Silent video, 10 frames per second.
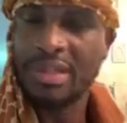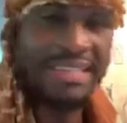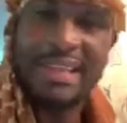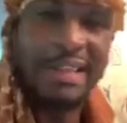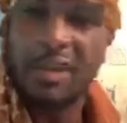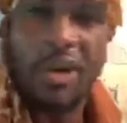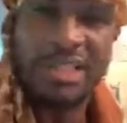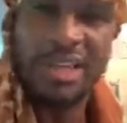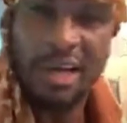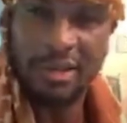Because that's ain't the
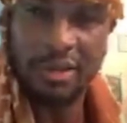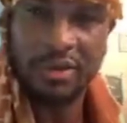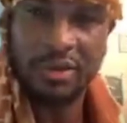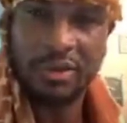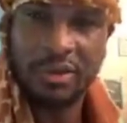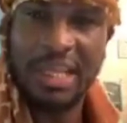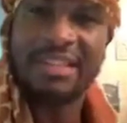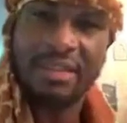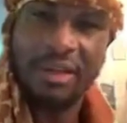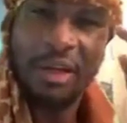Christ conscious.
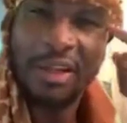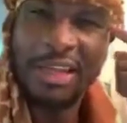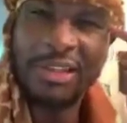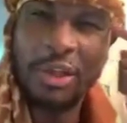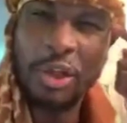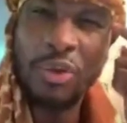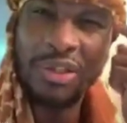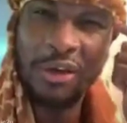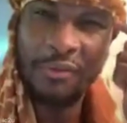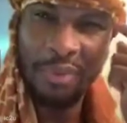That's the lowest